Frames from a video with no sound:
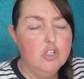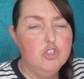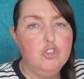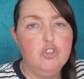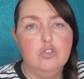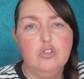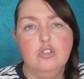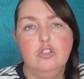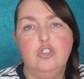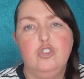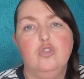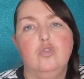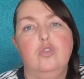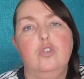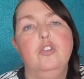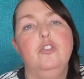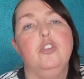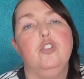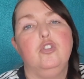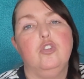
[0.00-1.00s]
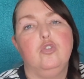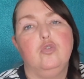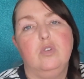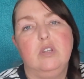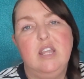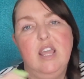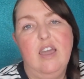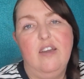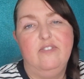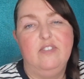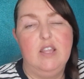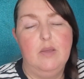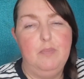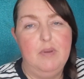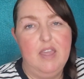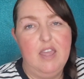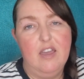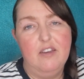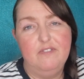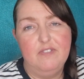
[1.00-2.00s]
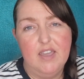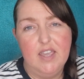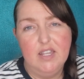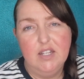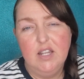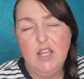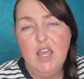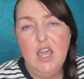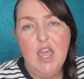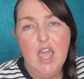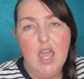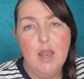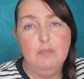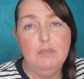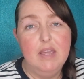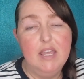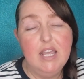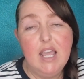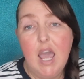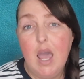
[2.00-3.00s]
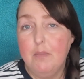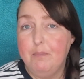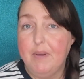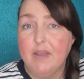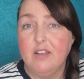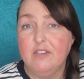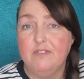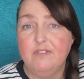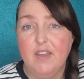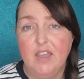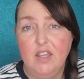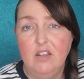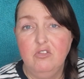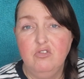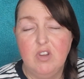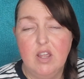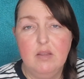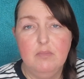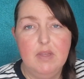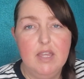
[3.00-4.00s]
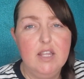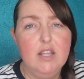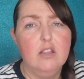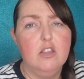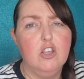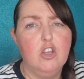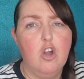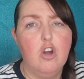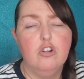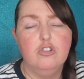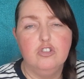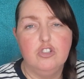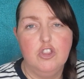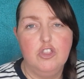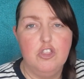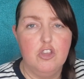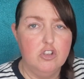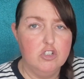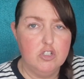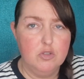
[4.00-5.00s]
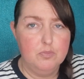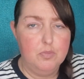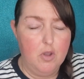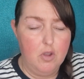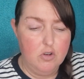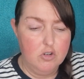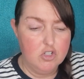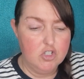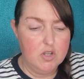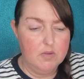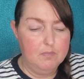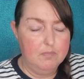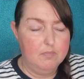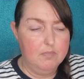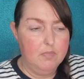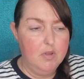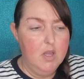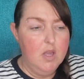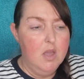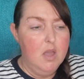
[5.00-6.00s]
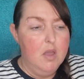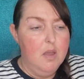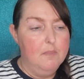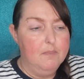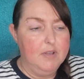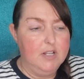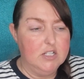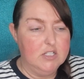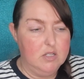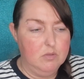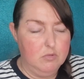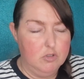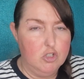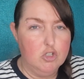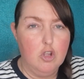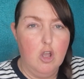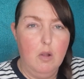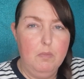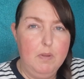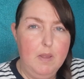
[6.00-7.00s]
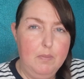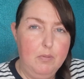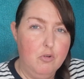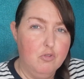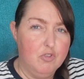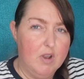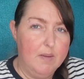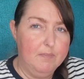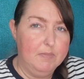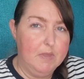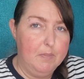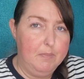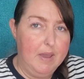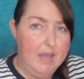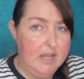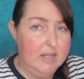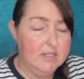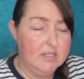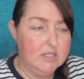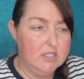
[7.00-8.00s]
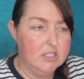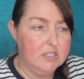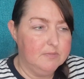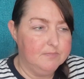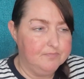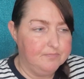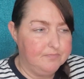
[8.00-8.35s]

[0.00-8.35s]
during the show, then you're going to have to pay a fine, and make it a big fine, right? Make it like £100,000 or something, because it would stop people running the piss.